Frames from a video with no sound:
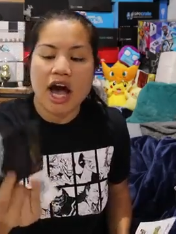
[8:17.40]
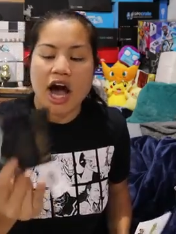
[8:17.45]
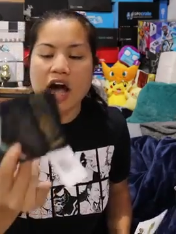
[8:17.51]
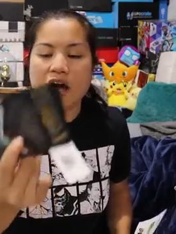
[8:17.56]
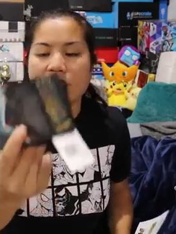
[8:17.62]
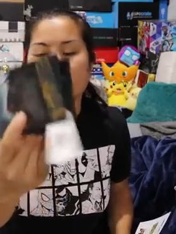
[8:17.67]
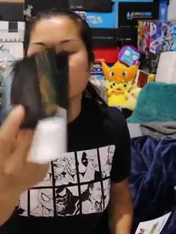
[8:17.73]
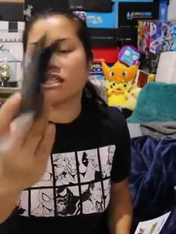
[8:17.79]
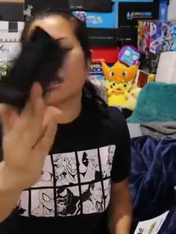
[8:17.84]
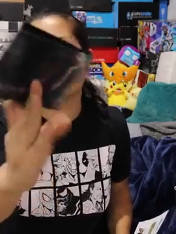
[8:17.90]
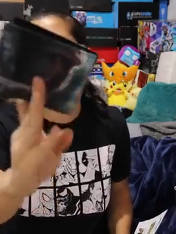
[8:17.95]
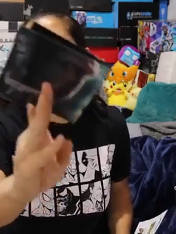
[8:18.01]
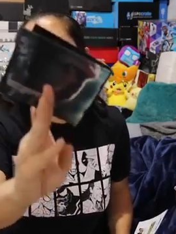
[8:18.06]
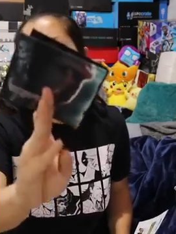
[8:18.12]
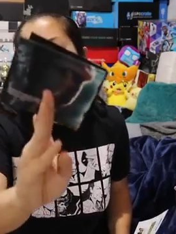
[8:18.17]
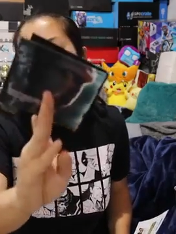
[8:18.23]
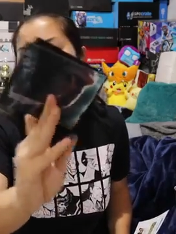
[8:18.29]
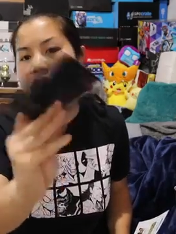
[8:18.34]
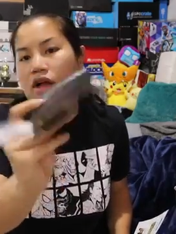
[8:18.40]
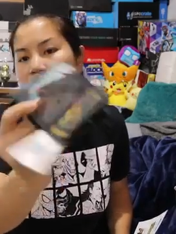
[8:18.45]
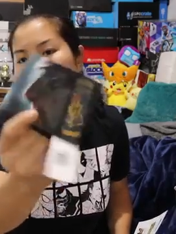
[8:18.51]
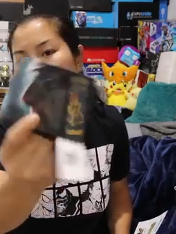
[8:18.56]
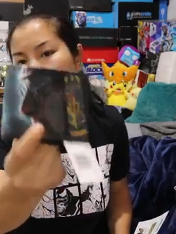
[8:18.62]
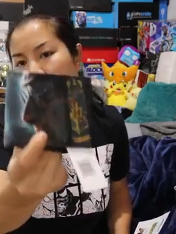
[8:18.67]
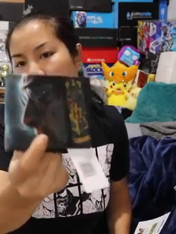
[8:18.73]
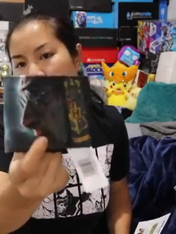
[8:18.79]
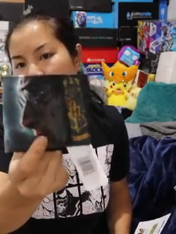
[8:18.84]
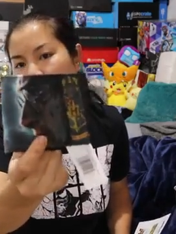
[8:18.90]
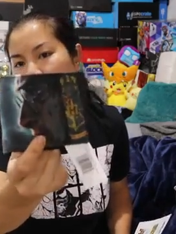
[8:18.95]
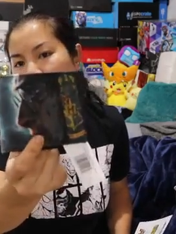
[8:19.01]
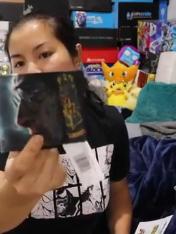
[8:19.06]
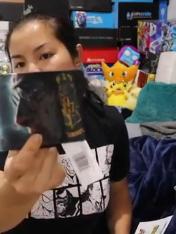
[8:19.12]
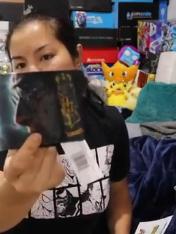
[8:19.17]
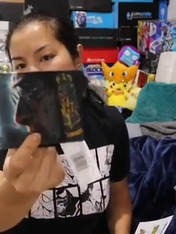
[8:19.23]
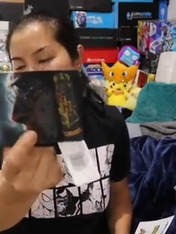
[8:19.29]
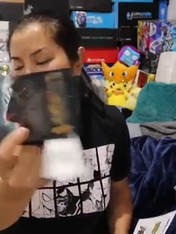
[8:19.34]
I would say $6 for this
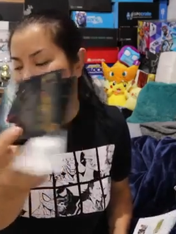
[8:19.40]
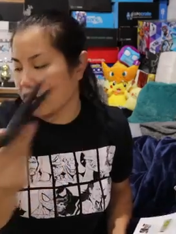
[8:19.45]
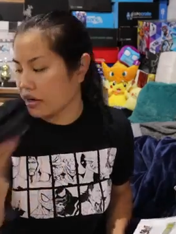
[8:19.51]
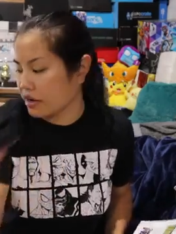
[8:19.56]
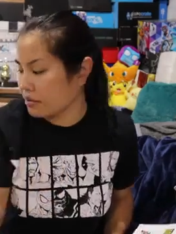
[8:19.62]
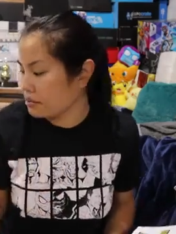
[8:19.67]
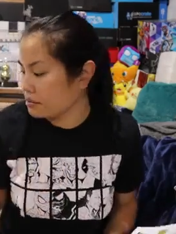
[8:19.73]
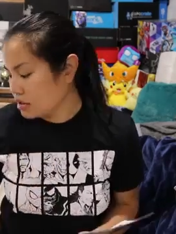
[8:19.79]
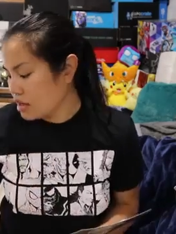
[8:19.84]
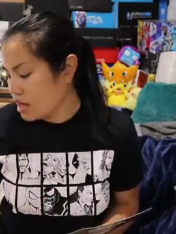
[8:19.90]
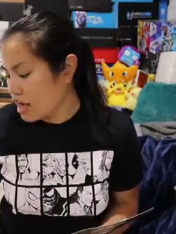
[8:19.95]
wallet is fair.